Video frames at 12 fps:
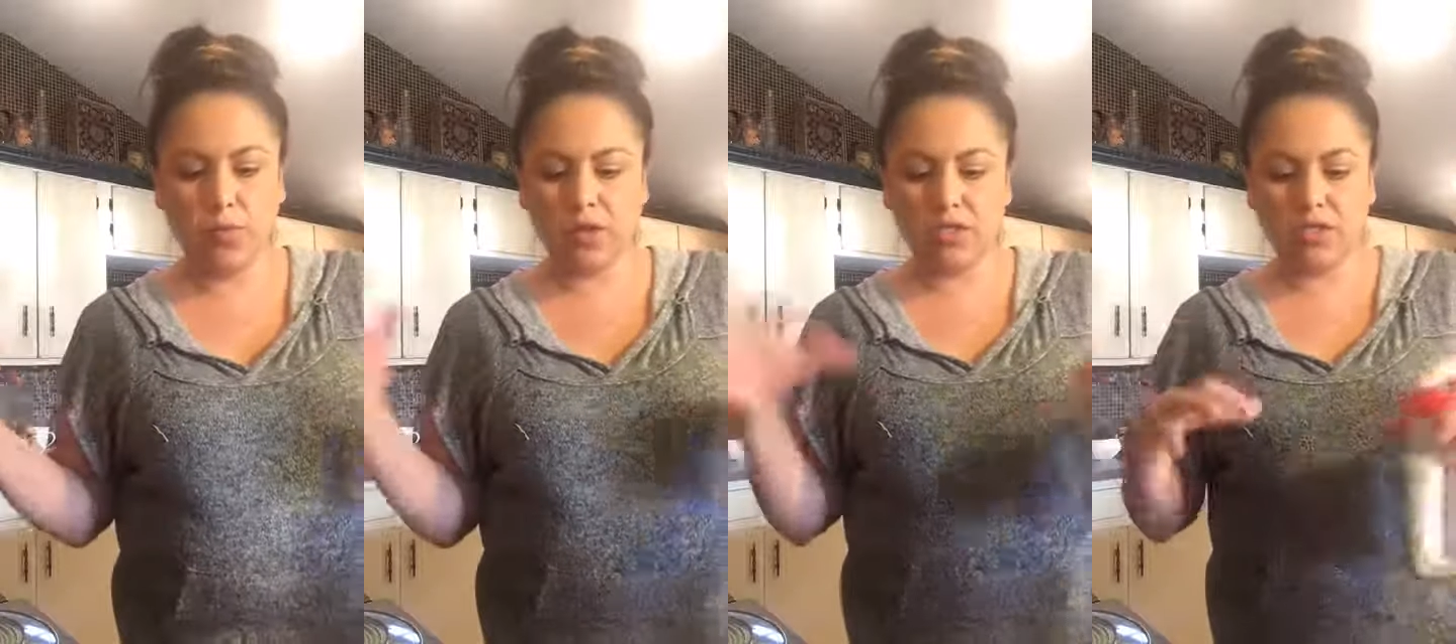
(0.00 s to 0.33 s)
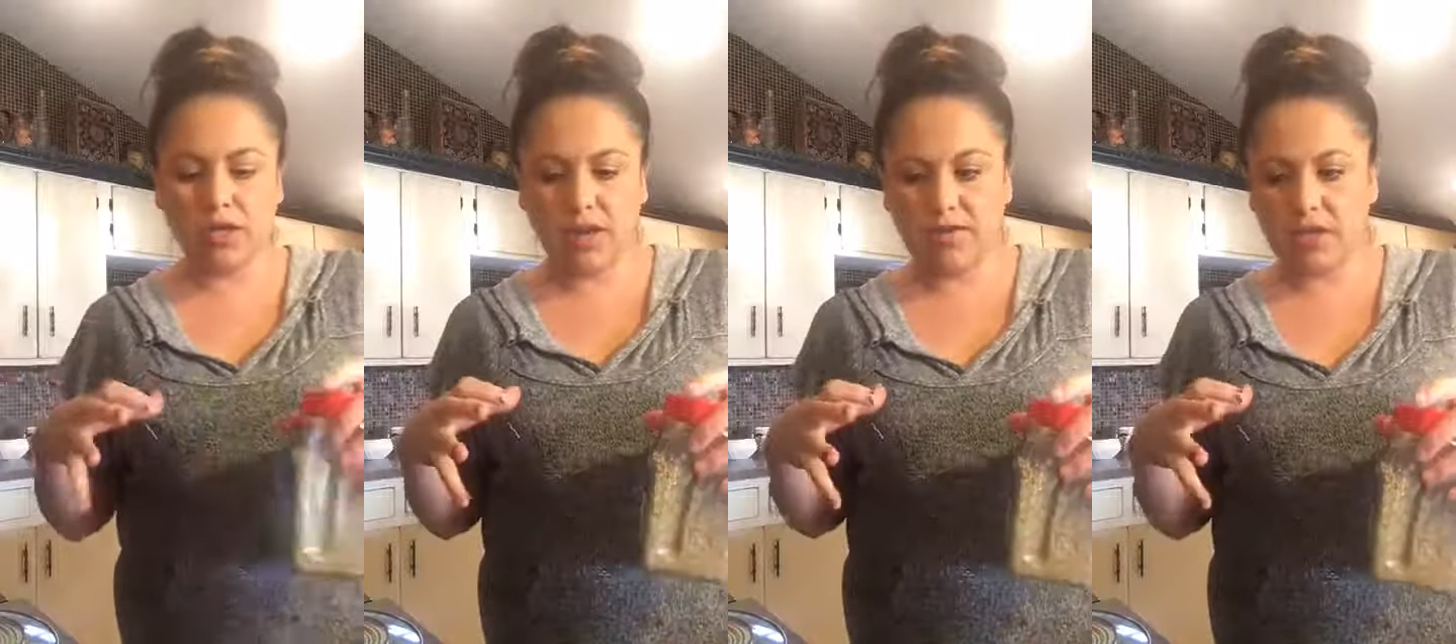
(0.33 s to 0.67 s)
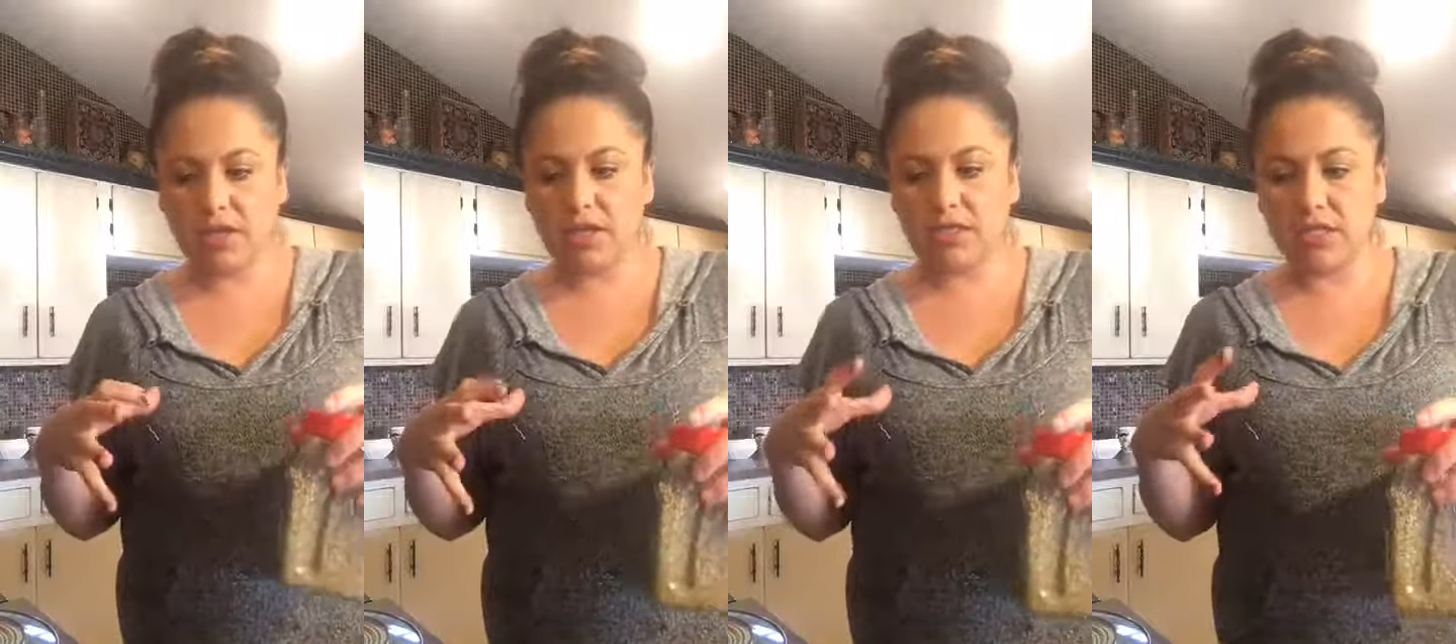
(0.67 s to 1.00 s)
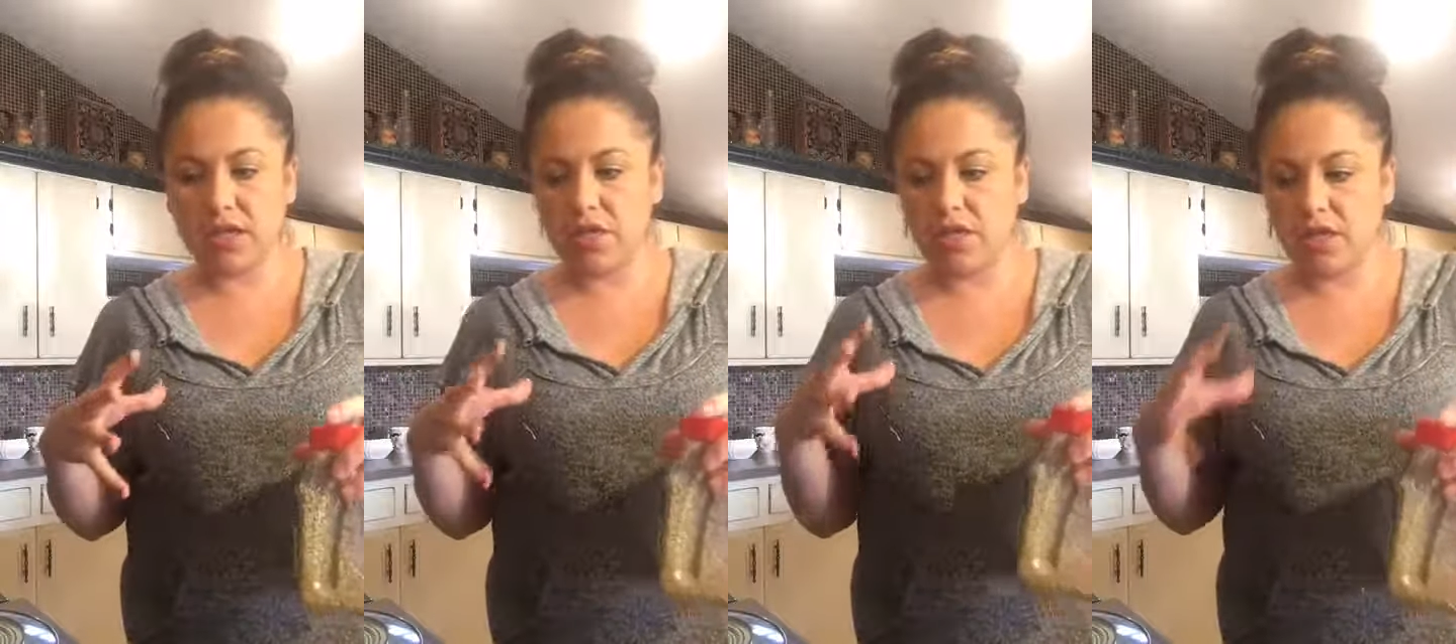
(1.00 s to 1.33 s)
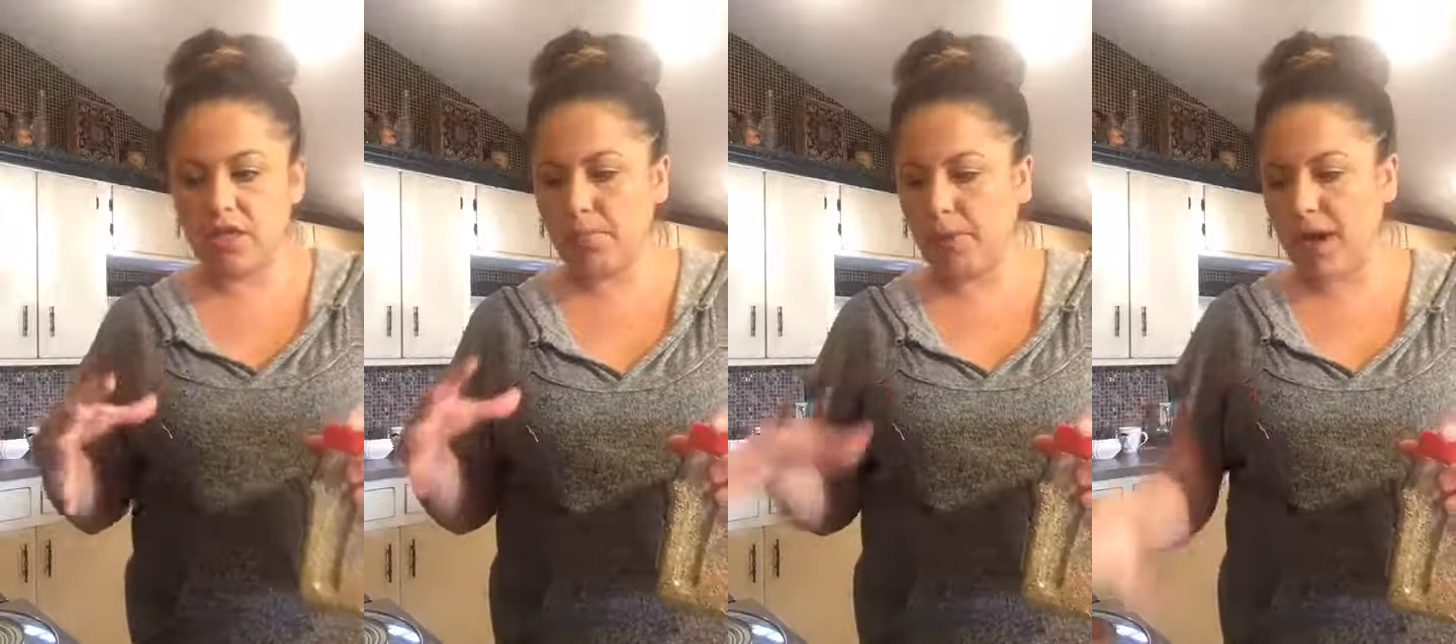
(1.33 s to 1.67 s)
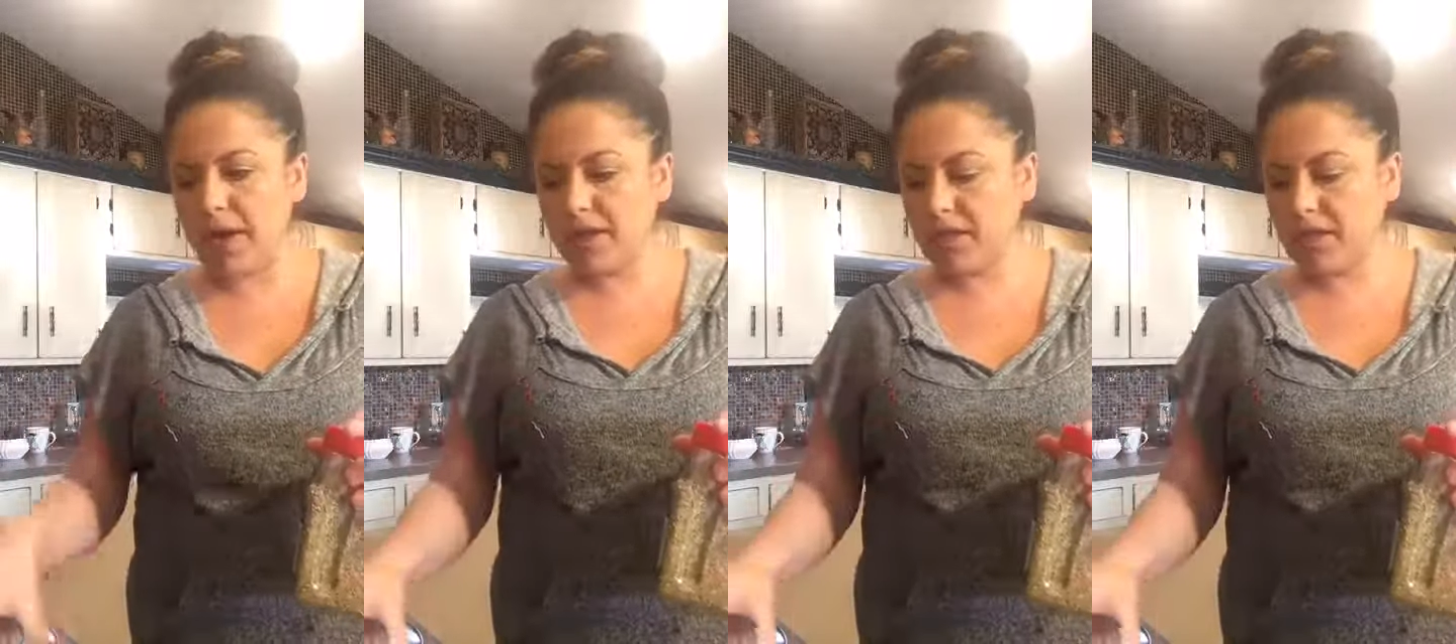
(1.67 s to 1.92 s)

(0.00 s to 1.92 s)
once you get everything together in the pot,